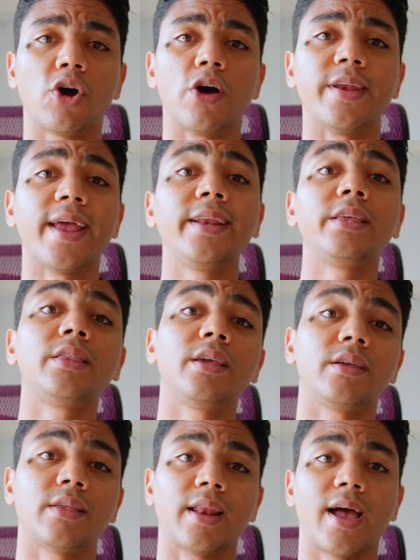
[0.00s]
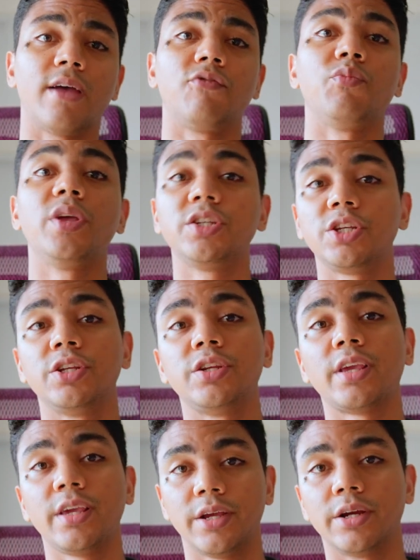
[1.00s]
on anything that I've
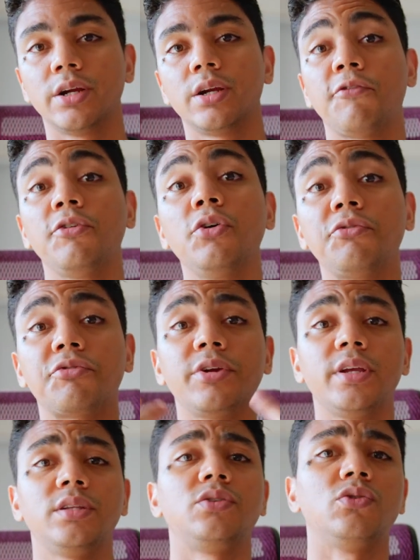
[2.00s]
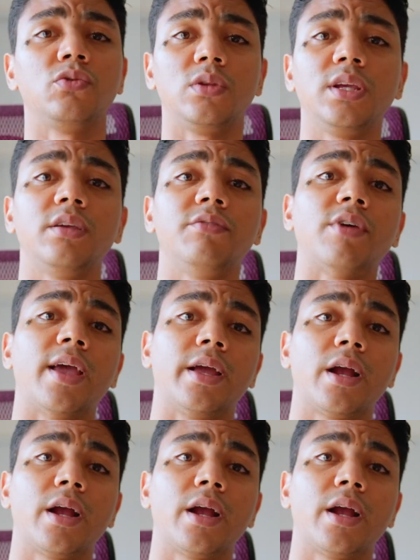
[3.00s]
mentioned here, feel free to leave a